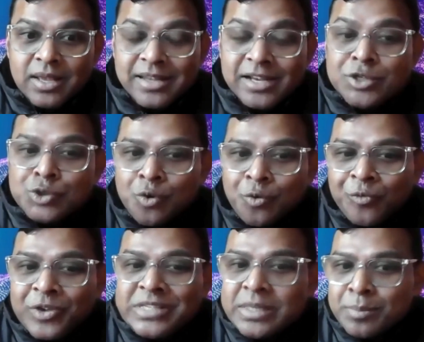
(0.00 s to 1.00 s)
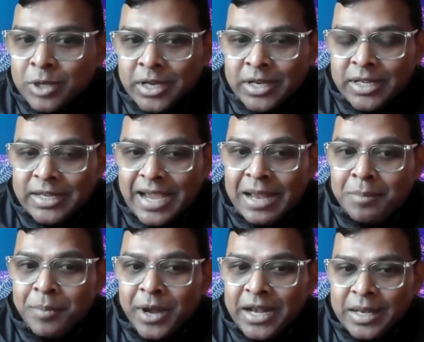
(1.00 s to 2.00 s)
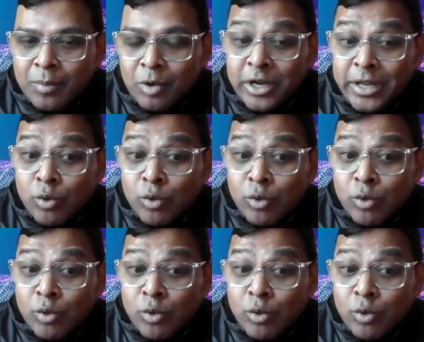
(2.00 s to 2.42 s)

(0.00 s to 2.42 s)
there is no visibility and predictability.